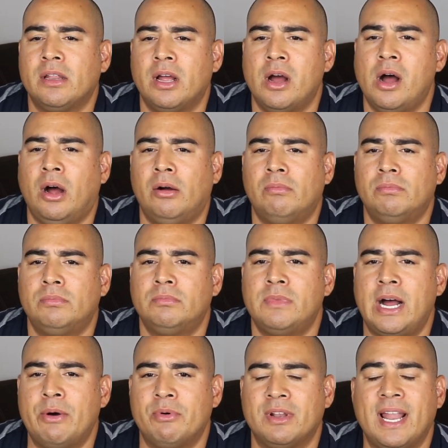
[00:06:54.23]

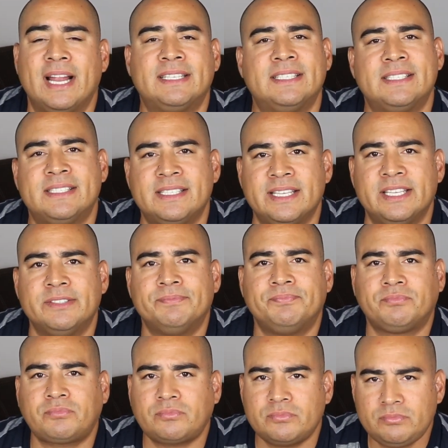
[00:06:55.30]
I would like to see
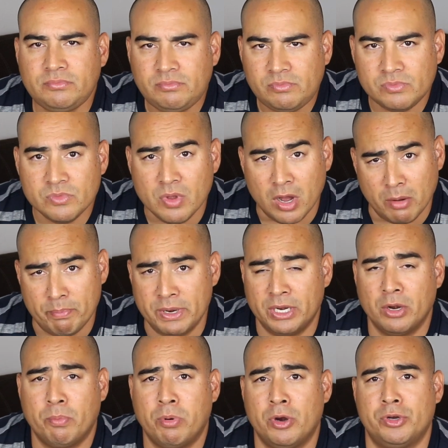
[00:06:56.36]
a
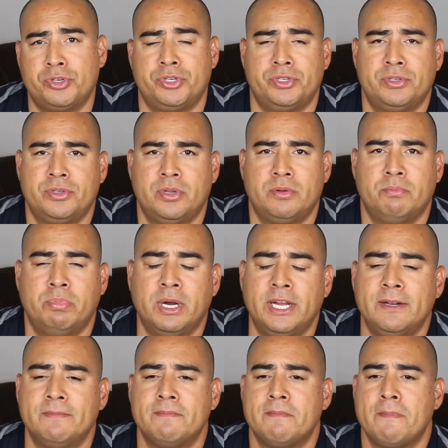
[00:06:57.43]
bigger purchase, but